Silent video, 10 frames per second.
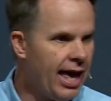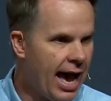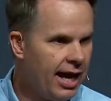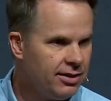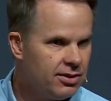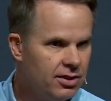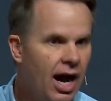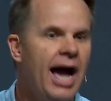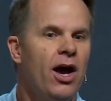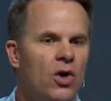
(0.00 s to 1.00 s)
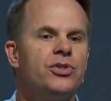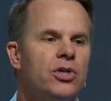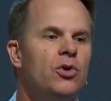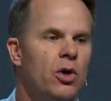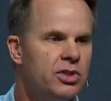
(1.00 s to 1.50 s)
that, I
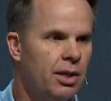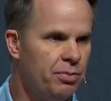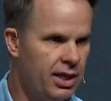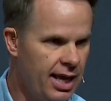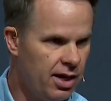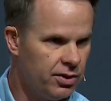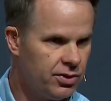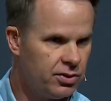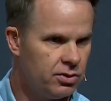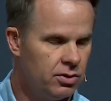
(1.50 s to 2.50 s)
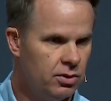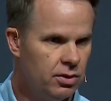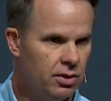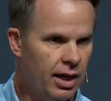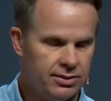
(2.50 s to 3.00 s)
also know something else.
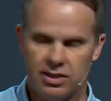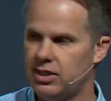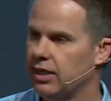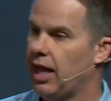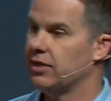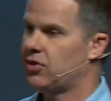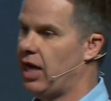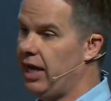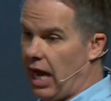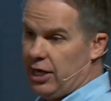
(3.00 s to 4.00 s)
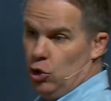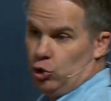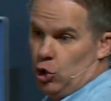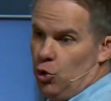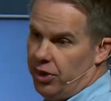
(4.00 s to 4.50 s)
As I said last night, I knew
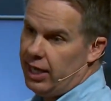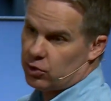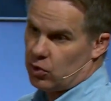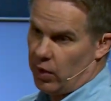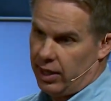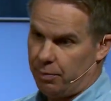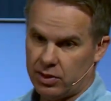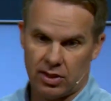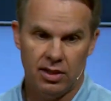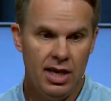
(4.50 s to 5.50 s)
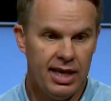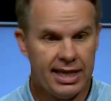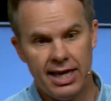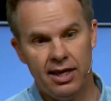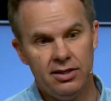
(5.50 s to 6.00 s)
two things growing up as a
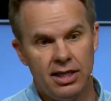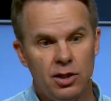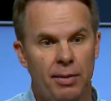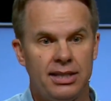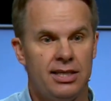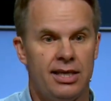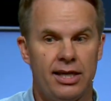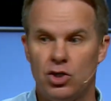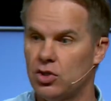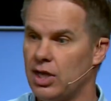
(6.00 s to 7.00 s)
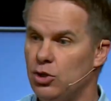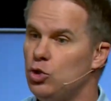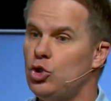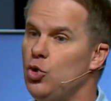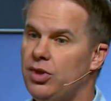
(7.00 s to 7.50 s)
kid and into my teenage years. I
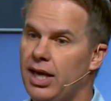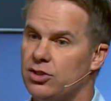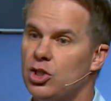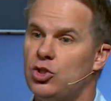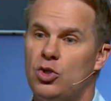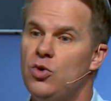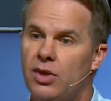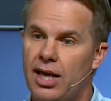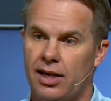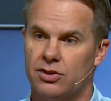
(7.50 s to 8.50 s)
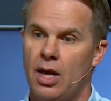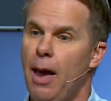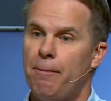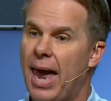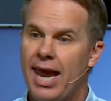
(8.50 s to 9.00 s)
knew two things, just two things
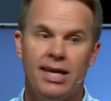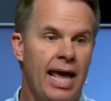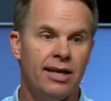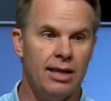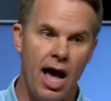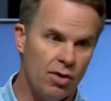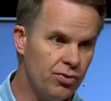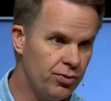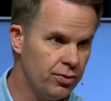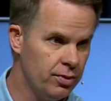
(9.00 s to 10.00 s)
pain and love.